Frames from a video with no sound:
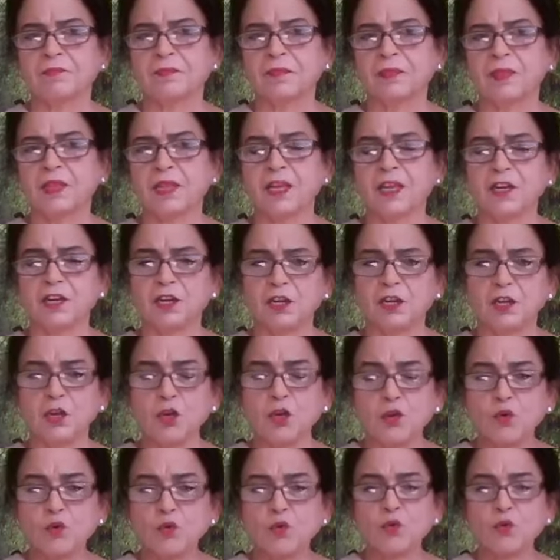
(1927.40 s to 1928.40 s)
They
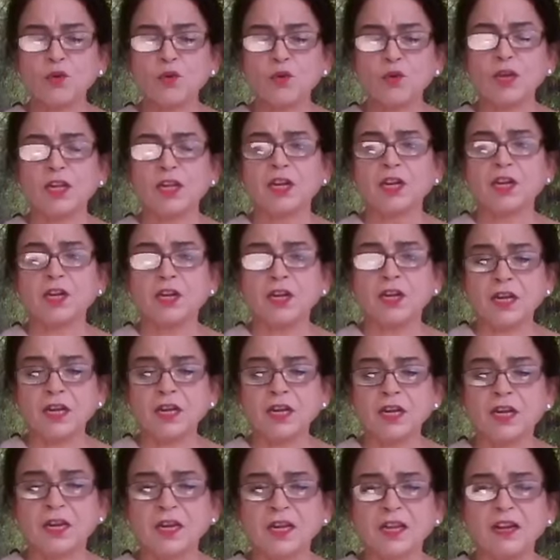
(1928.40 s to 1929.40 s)
knew in
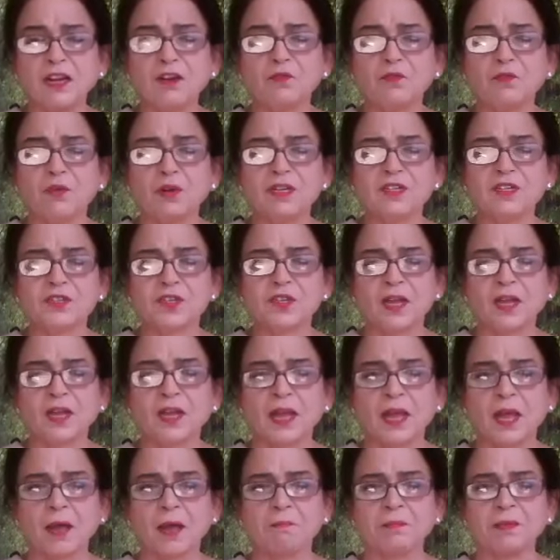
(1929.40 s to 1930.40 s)
detail what's
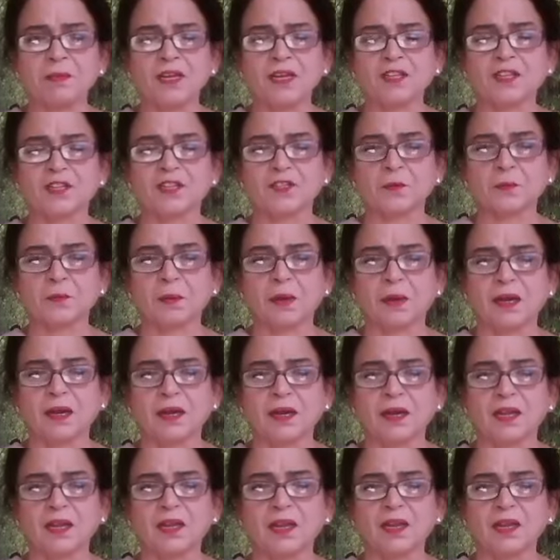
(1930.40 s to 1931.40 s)
happening this
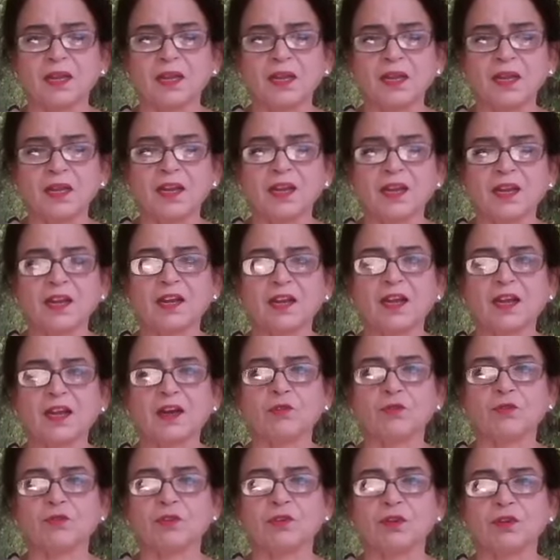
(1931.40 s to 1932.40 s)
body and
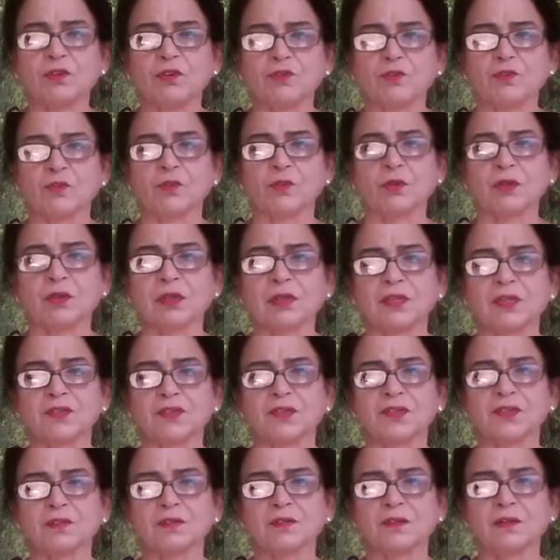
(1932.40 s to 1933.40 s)
how to control
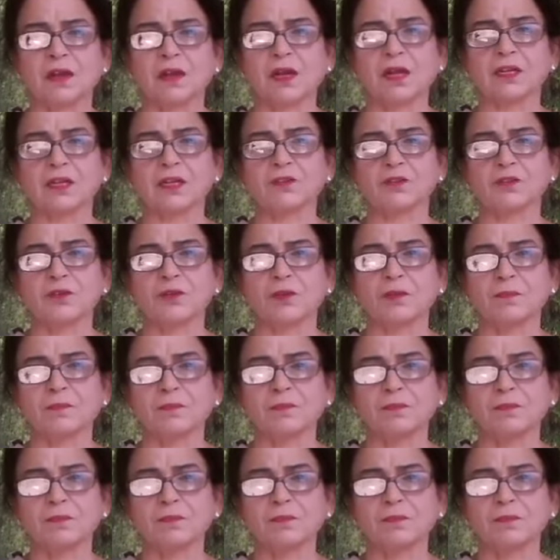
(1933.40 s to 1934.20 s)
this also.